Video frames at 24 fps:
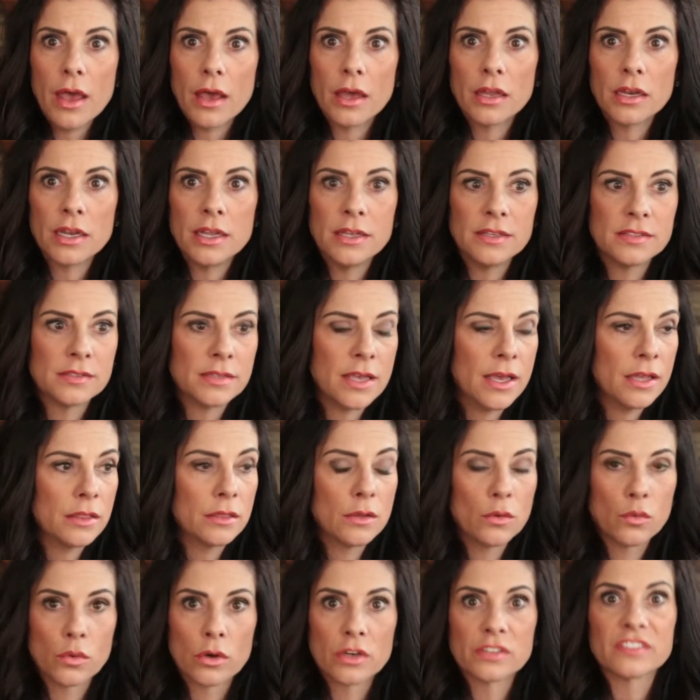And he said the
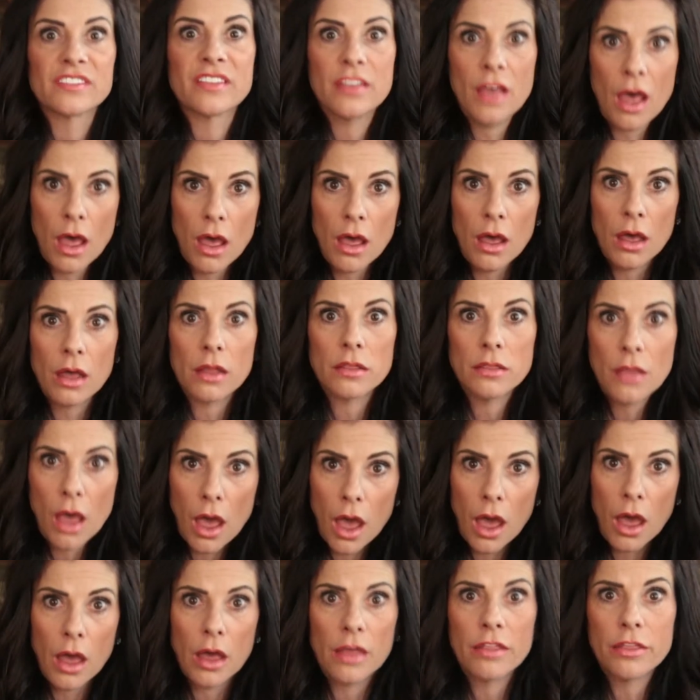words
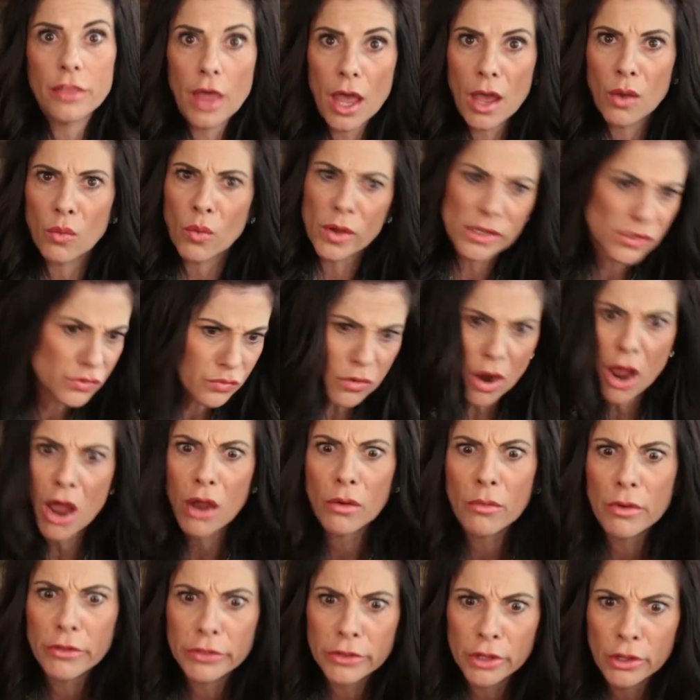the, what's wrong
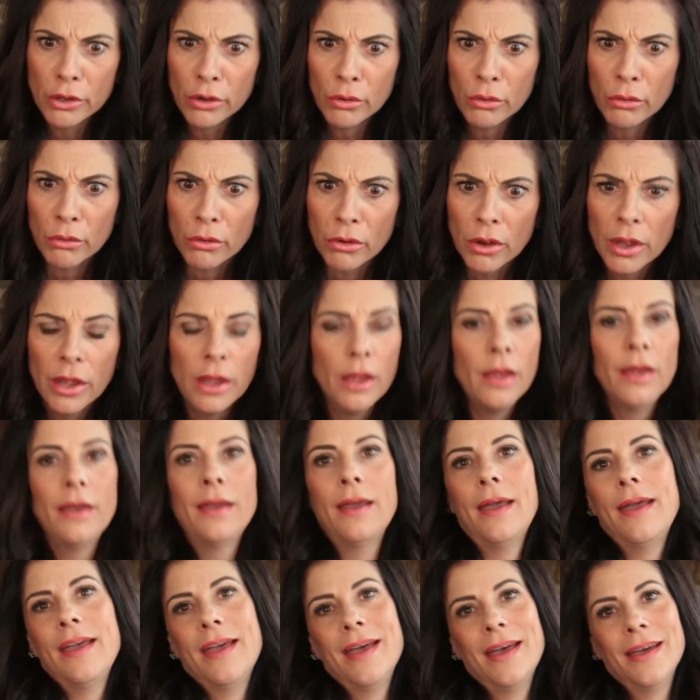with you?
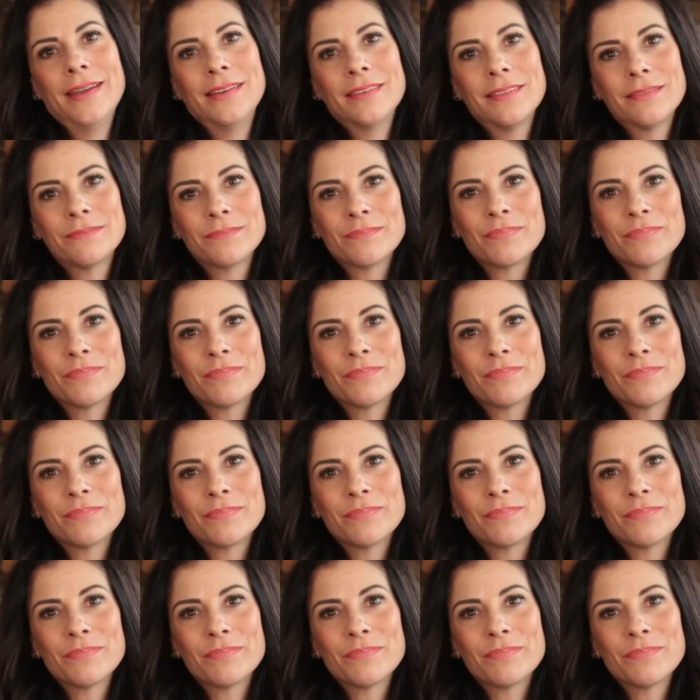And